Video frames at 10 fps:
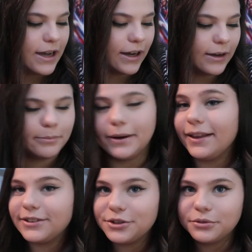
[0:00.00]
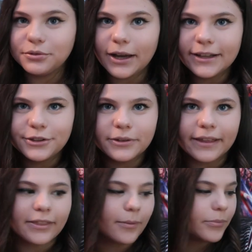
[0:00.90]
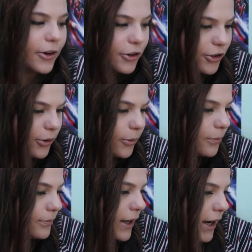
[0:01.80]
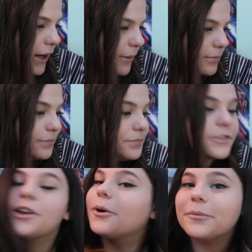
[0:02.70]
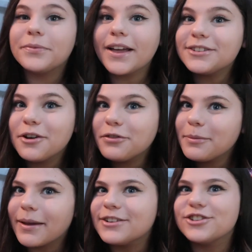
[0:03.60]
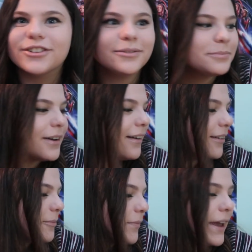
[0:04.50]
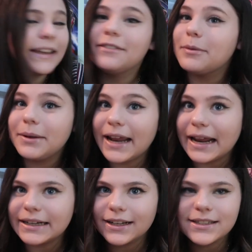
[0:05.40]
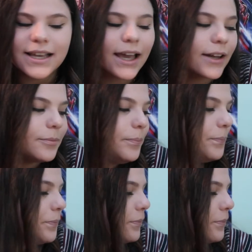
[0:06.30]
But I do like them. They're cute. So that's all for Benji. I give him an 8 out of 10.